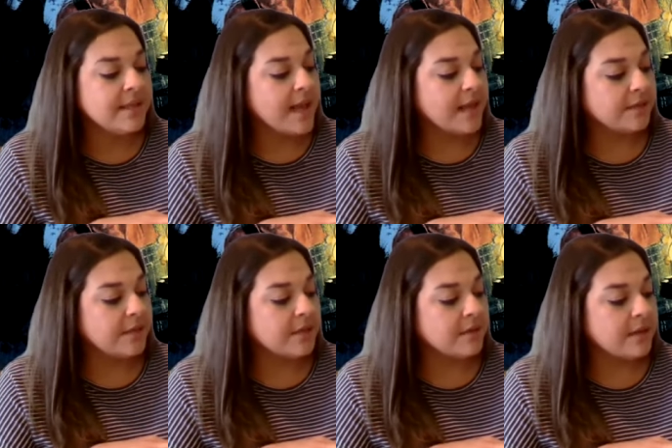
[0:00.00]
I could
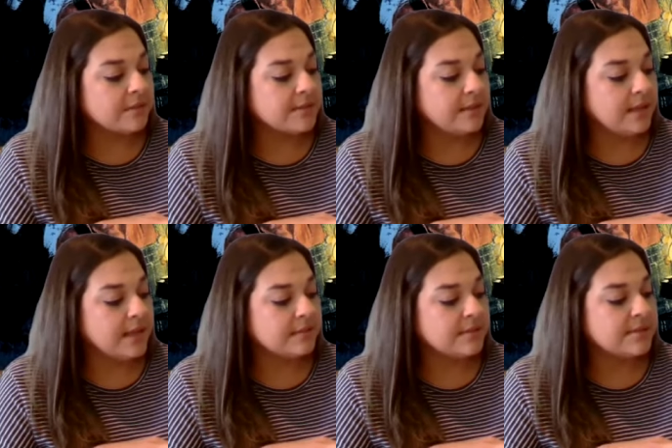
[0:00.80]
hear out
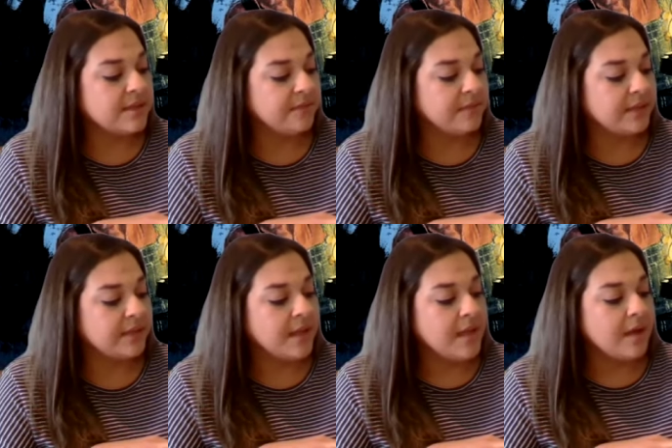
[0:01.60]
snuffling
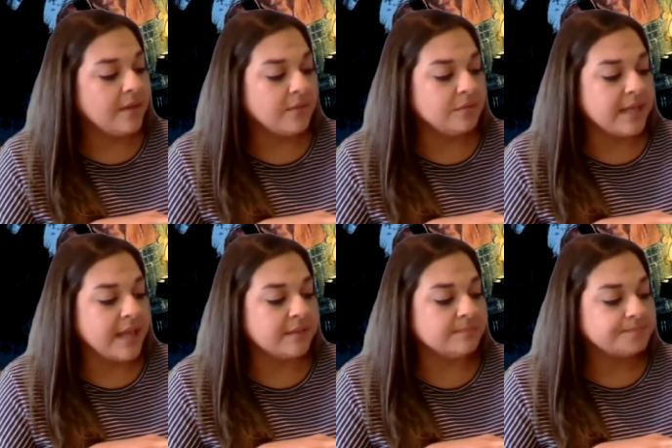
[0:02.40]
of old
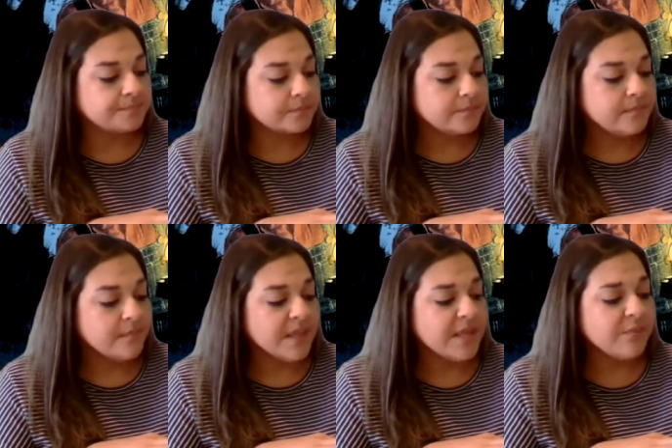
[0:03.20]
Dan.
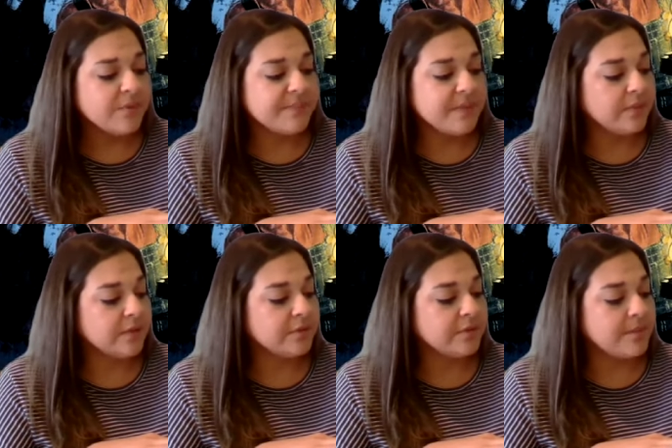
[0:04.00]
He was
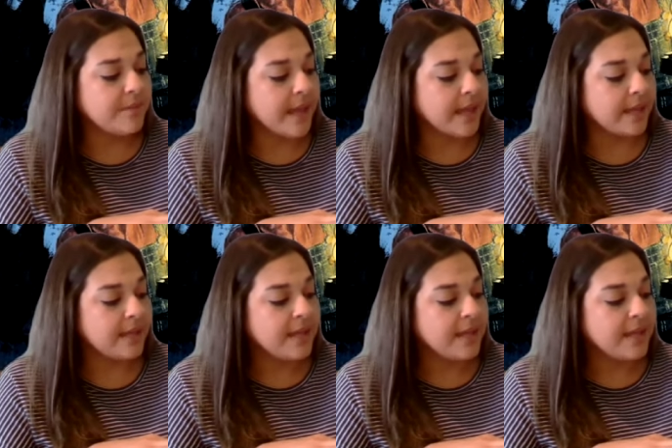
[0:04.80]
bewildered and mad.